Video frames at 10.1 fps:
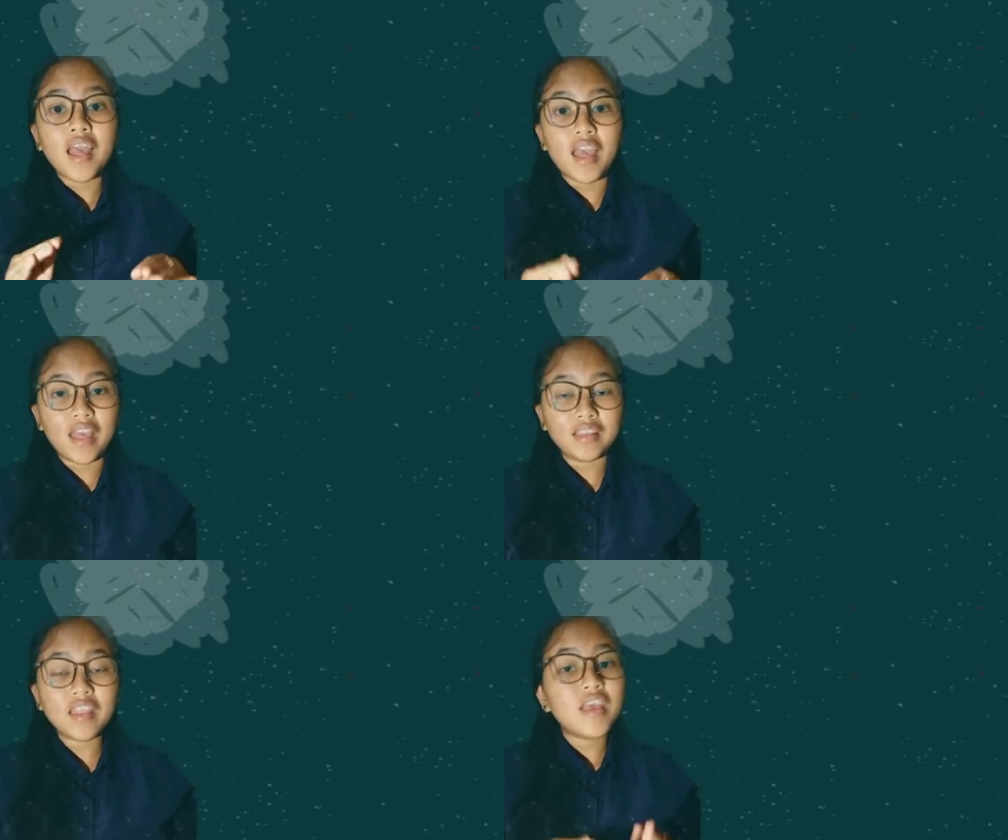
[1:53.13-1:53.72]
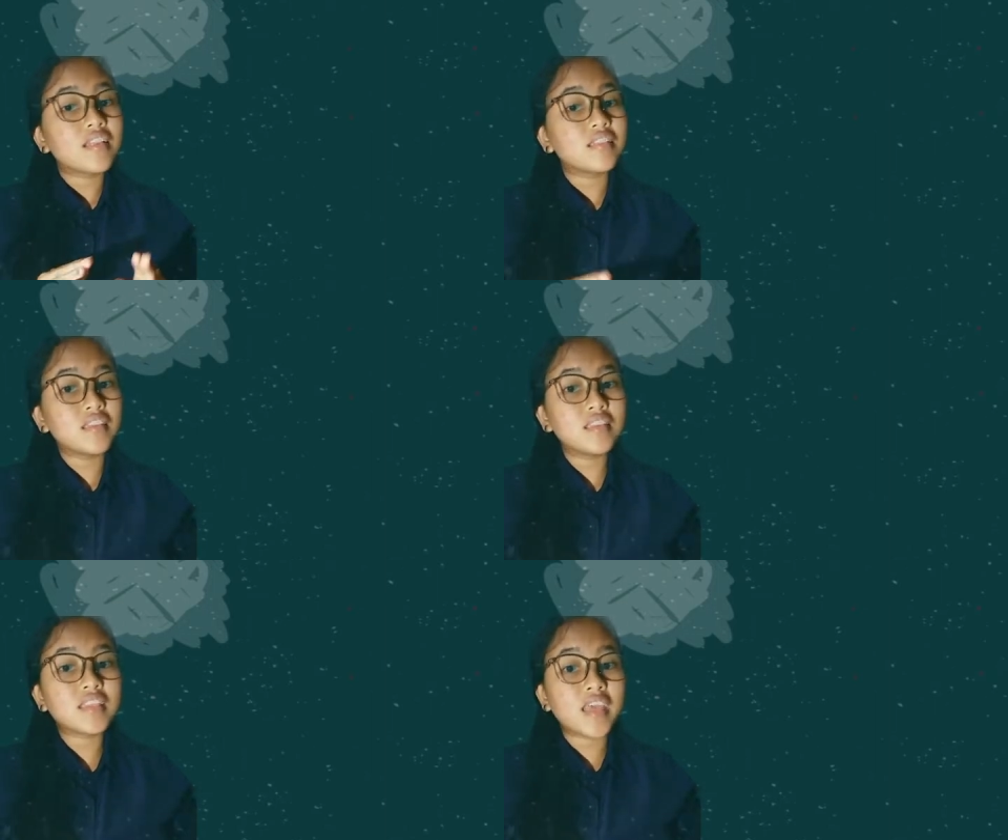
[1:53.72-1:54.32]
and
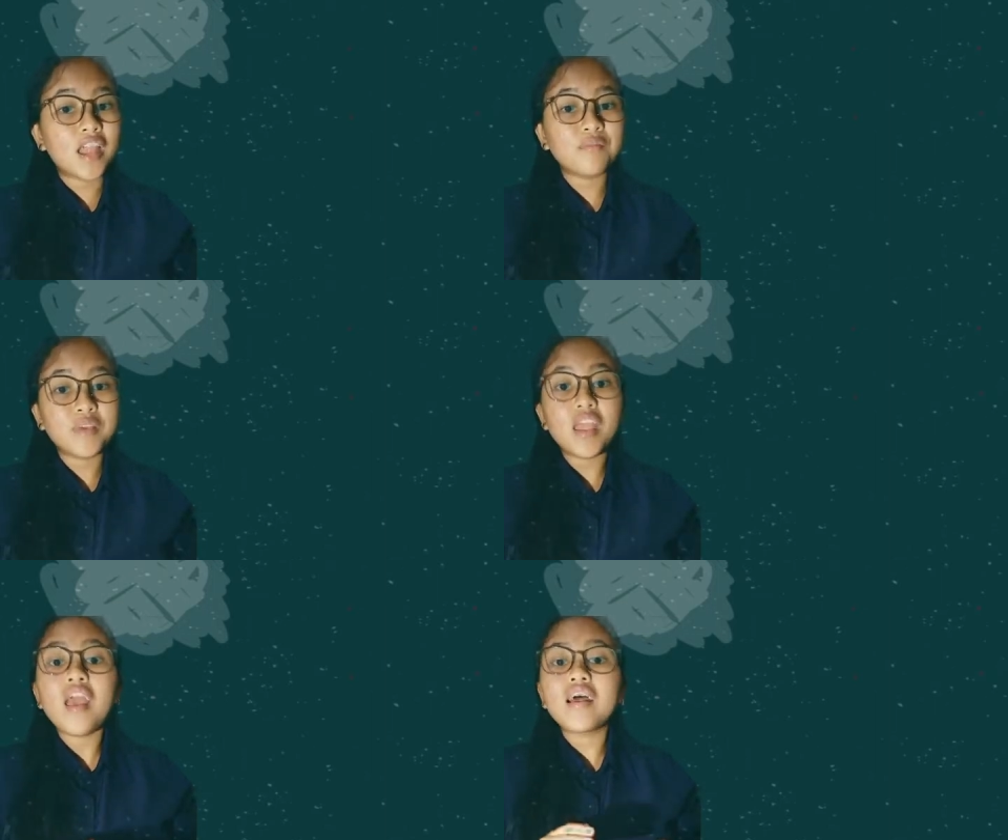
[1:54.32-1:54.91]
this can be